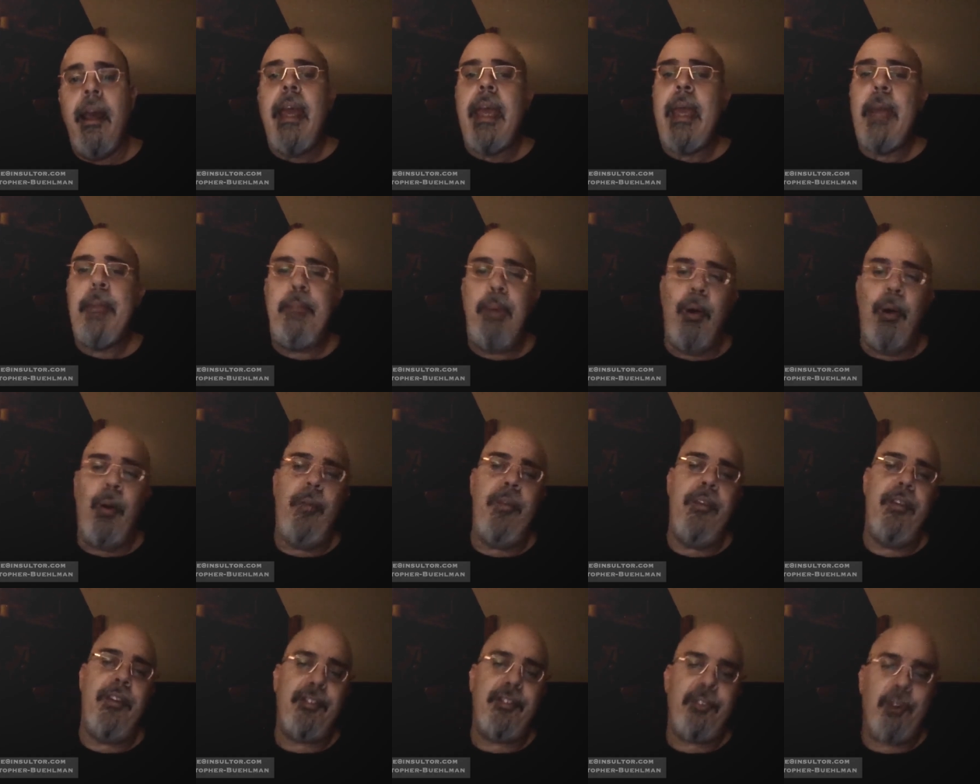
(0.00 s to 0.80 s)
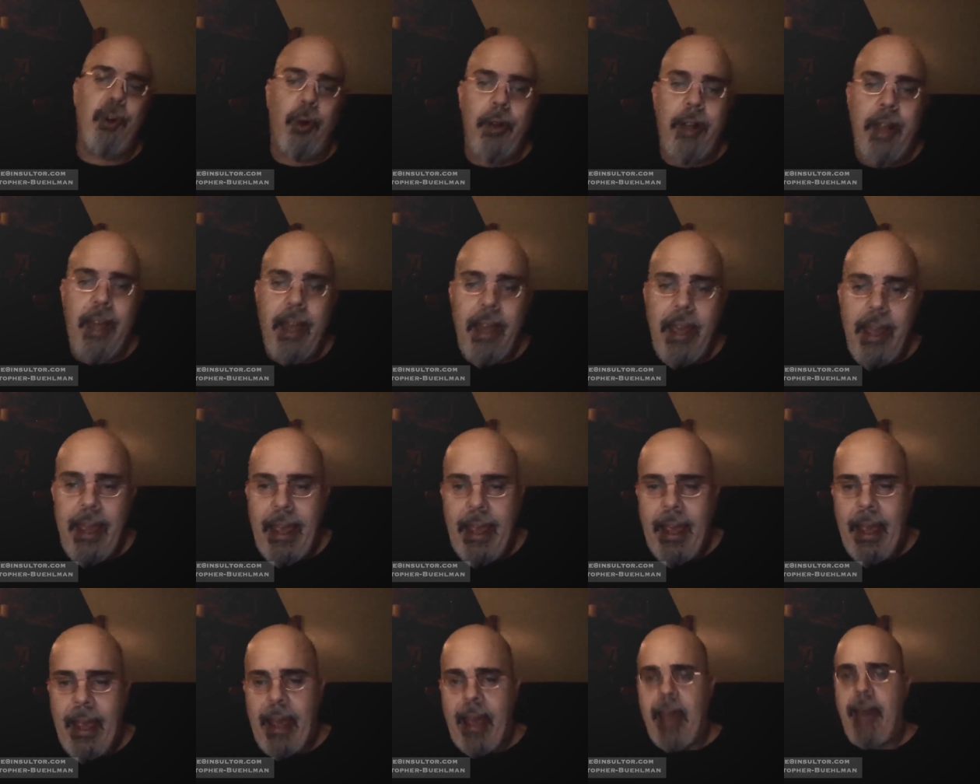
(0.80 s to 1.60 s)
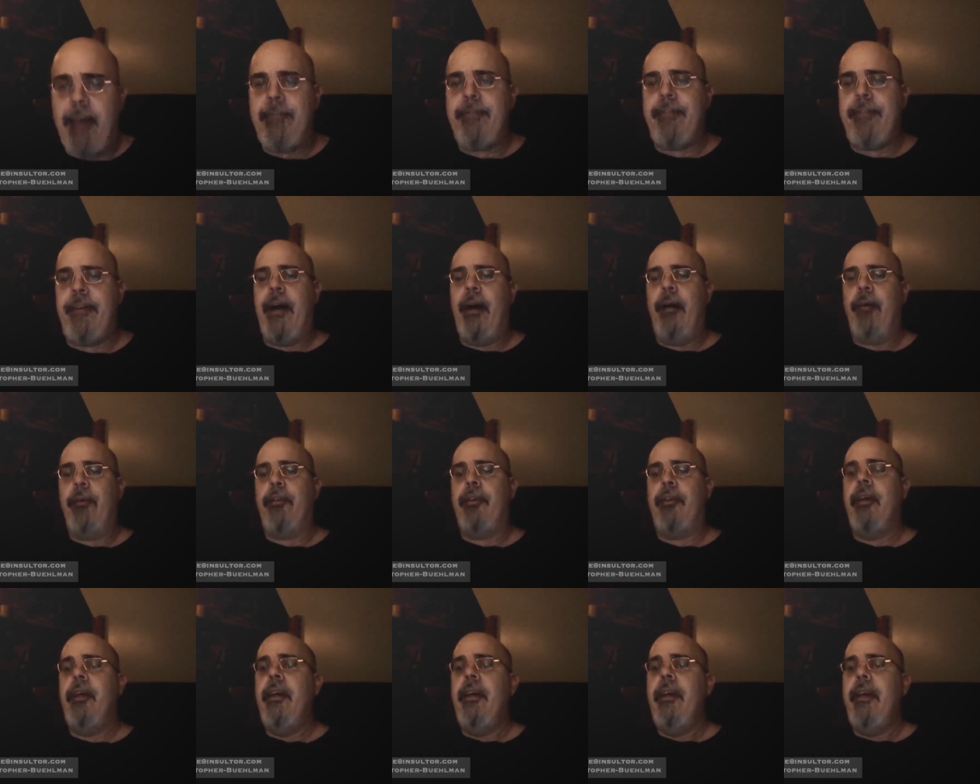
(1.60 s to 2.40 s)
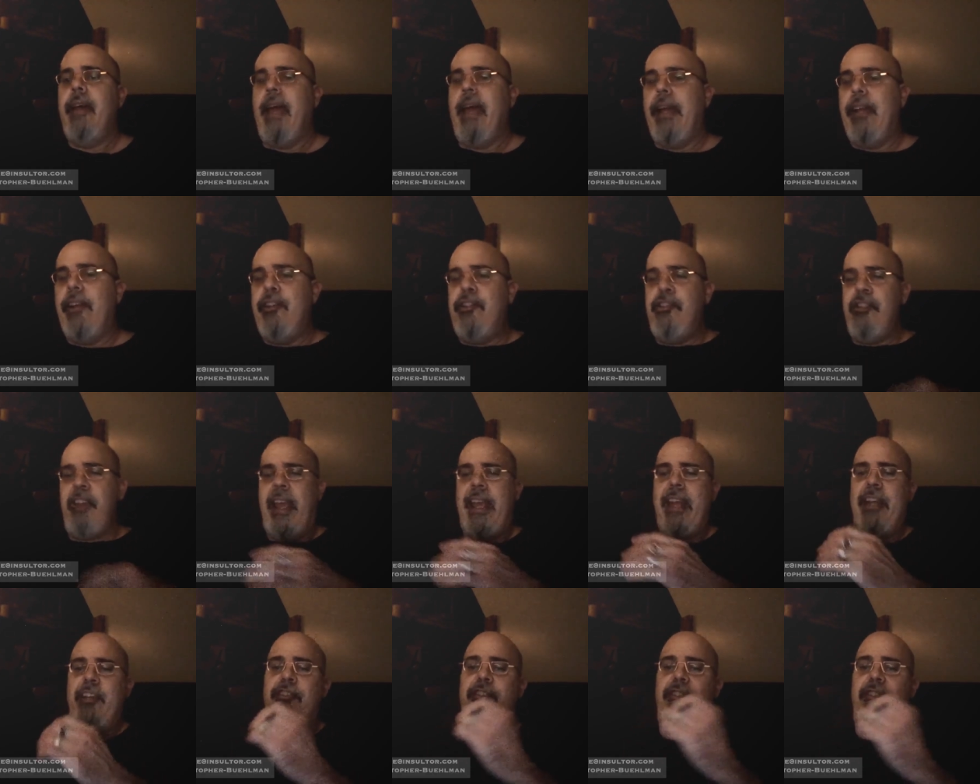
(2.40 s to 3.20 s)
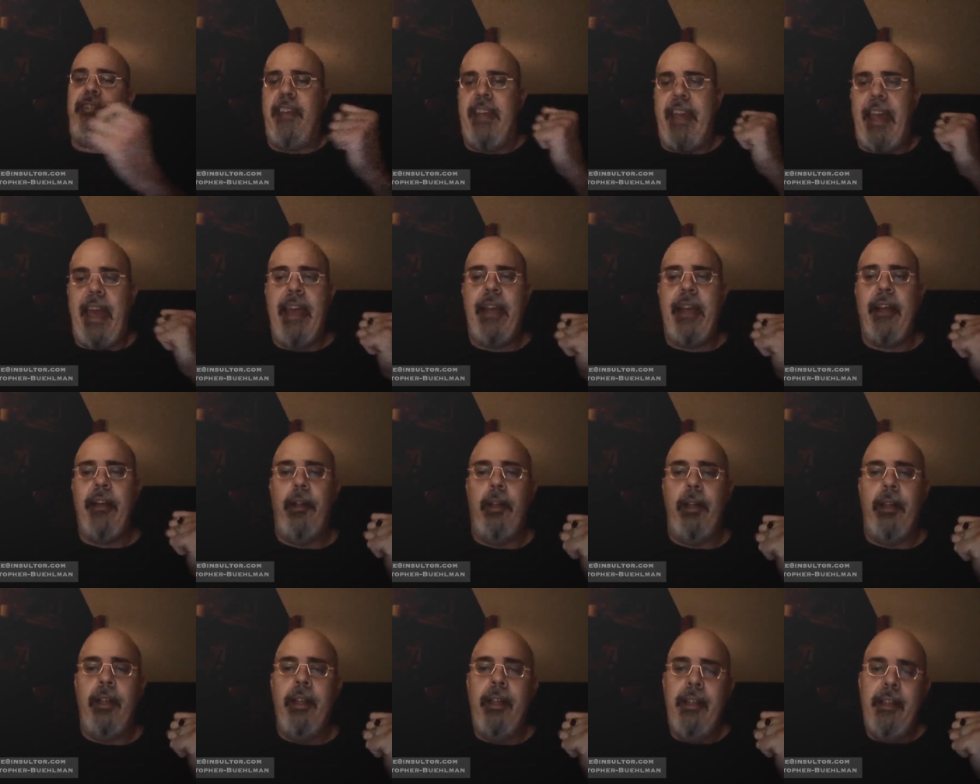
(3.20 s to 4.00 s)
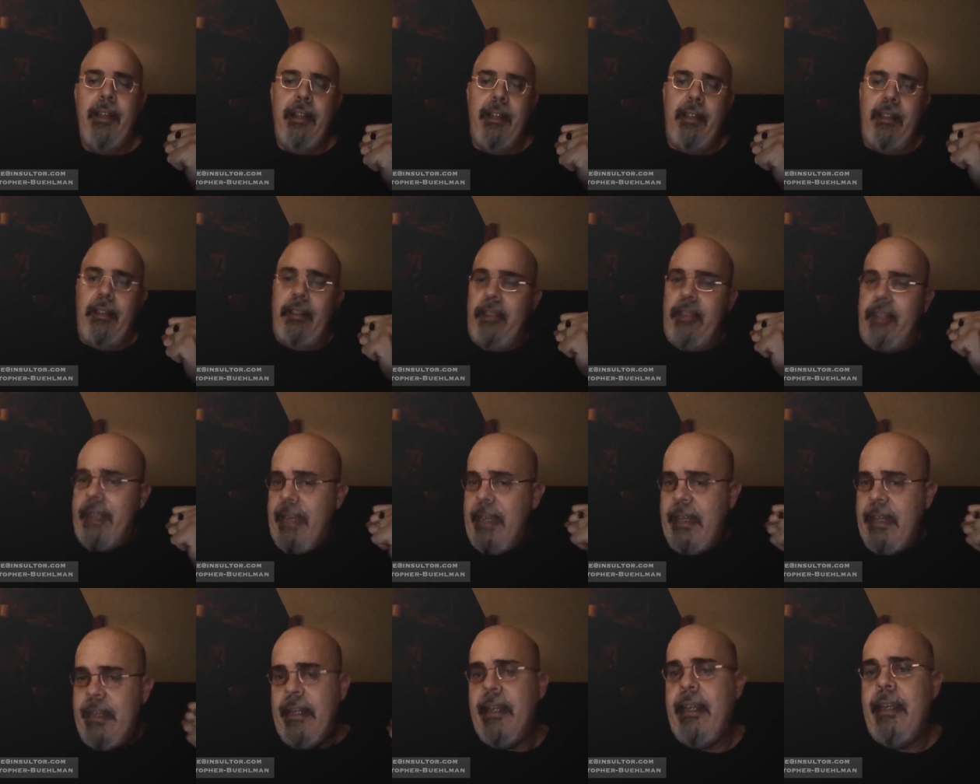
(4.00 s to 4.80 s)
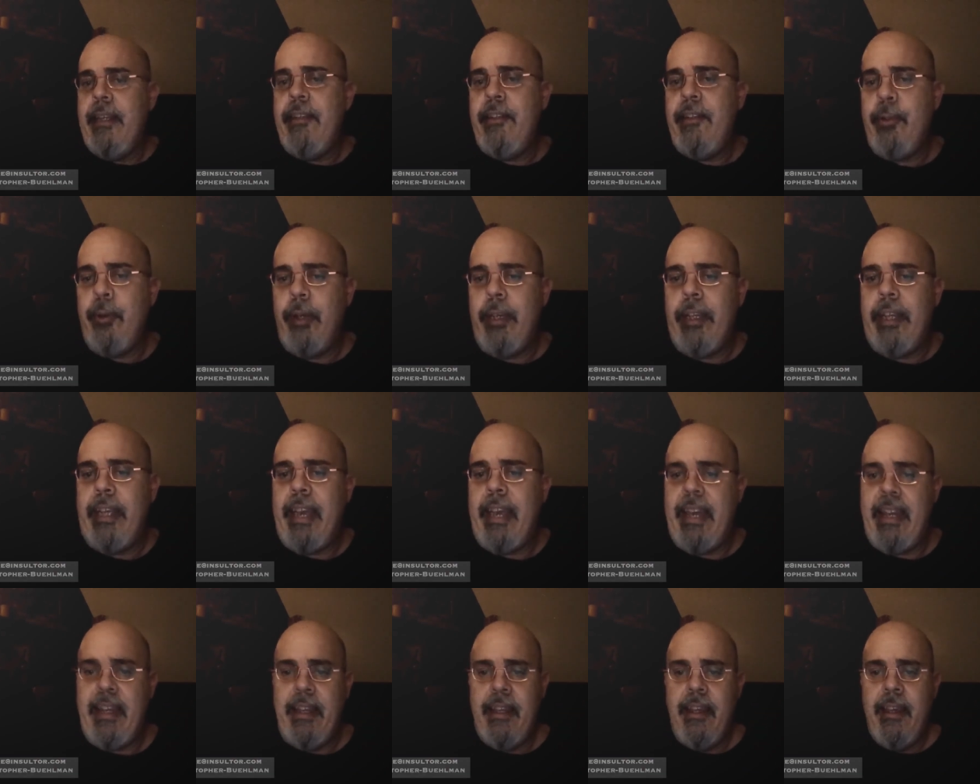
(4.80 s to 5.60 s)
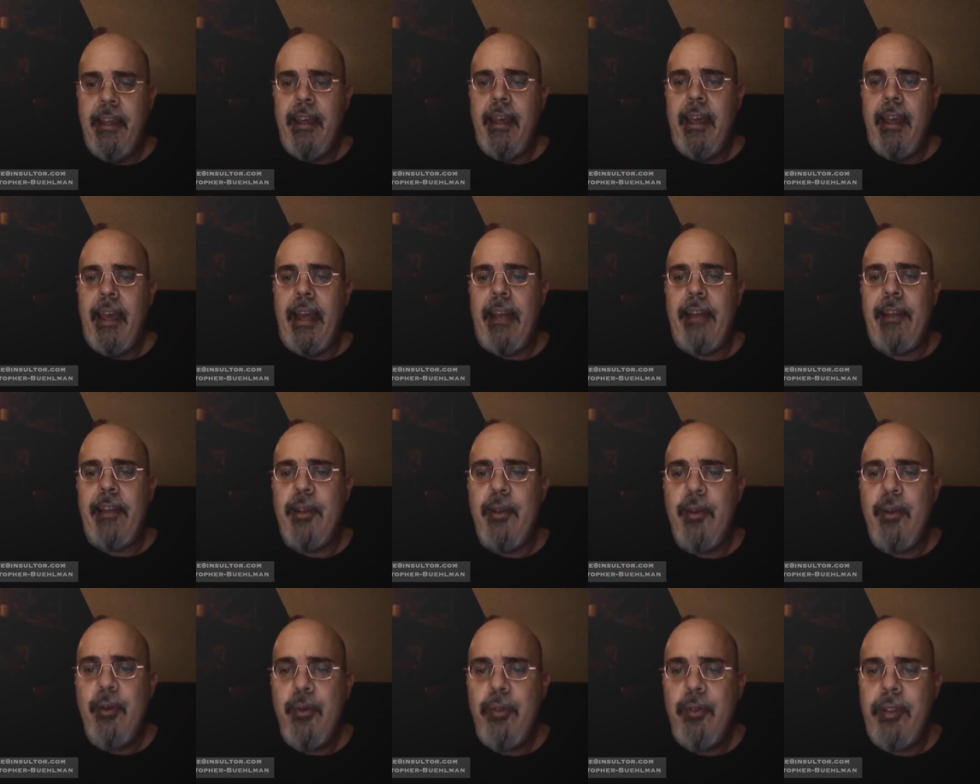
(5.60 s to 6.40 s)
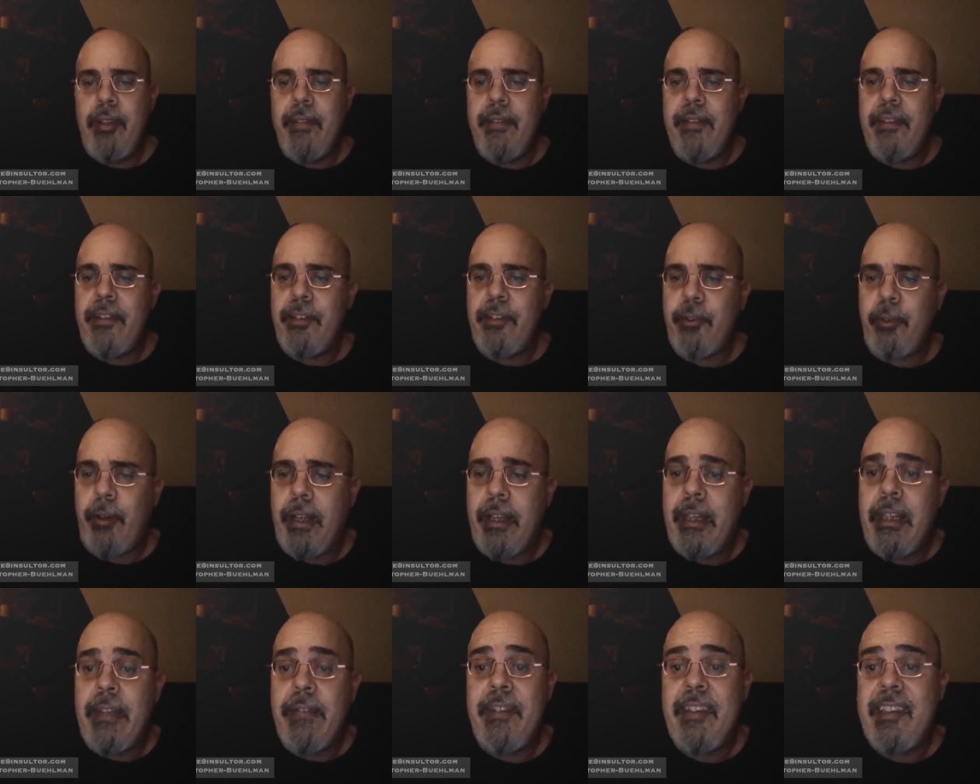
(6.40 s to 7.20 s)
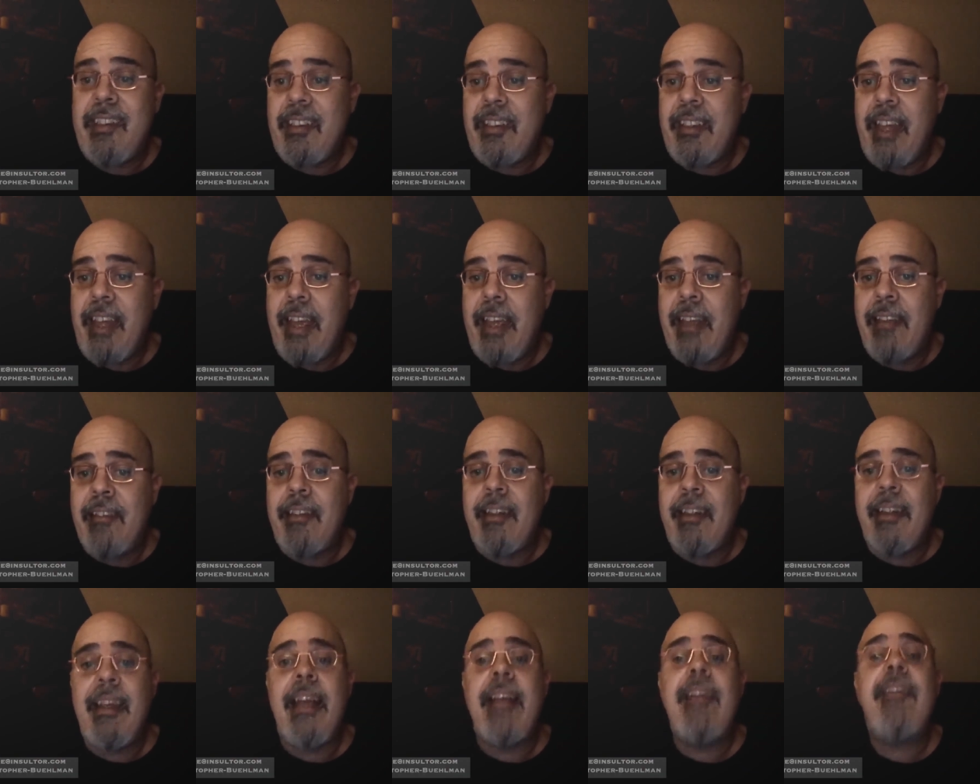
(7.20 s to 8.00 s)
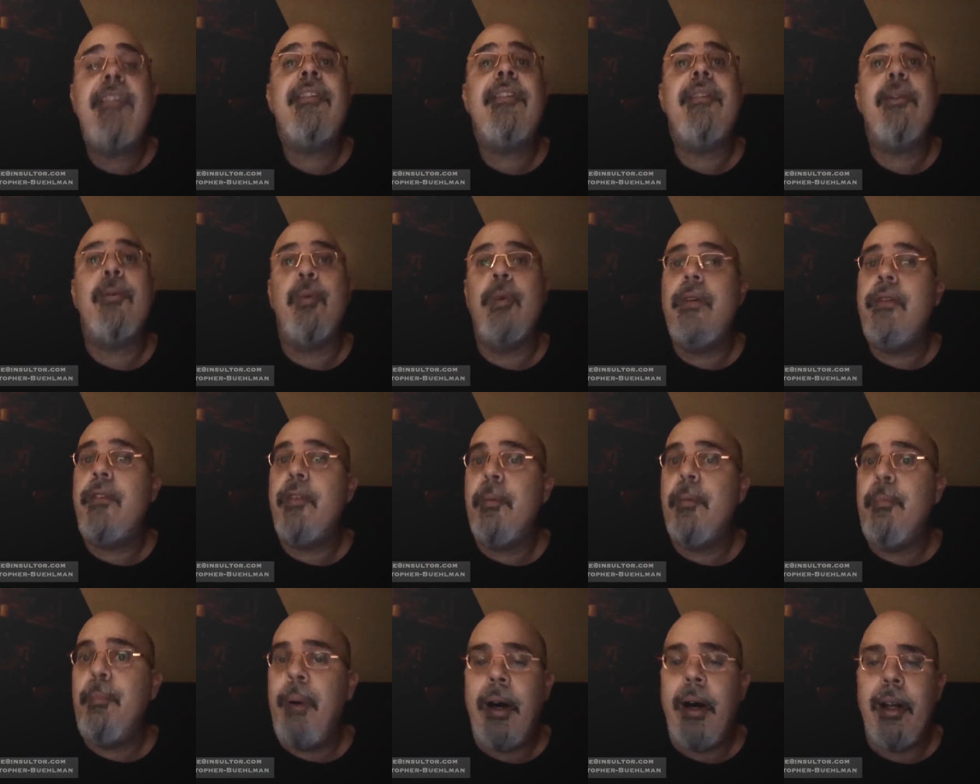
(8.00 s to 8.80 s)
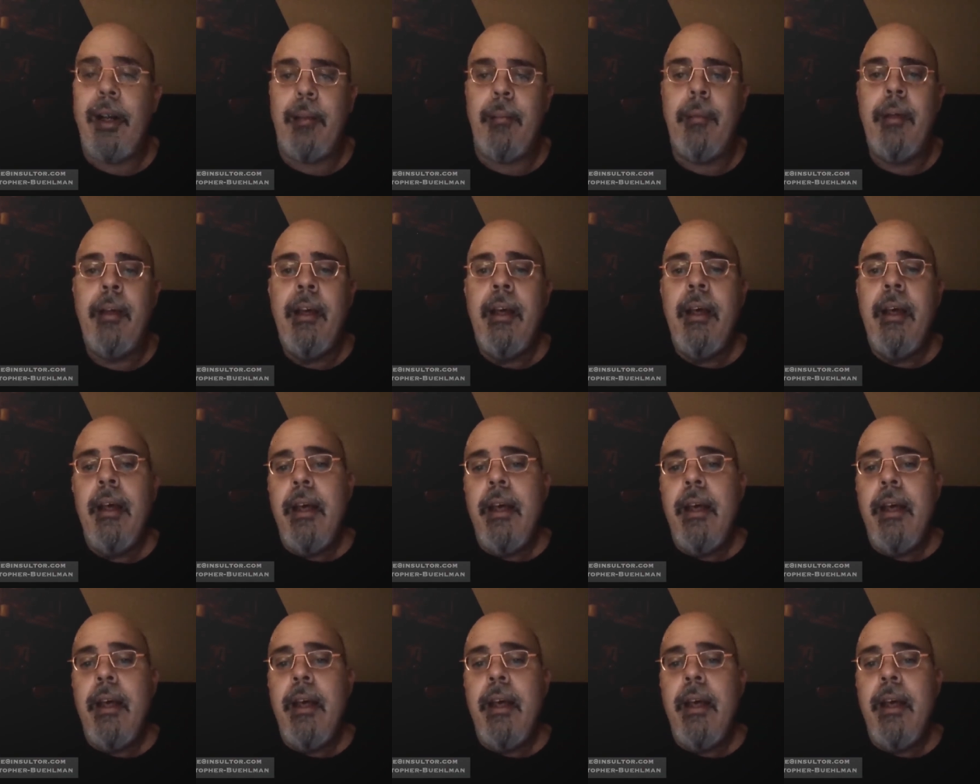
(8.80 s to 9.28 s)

He pulled the sword half out and changed the angle, leaning into it again and using the strength of his legs against the river bottom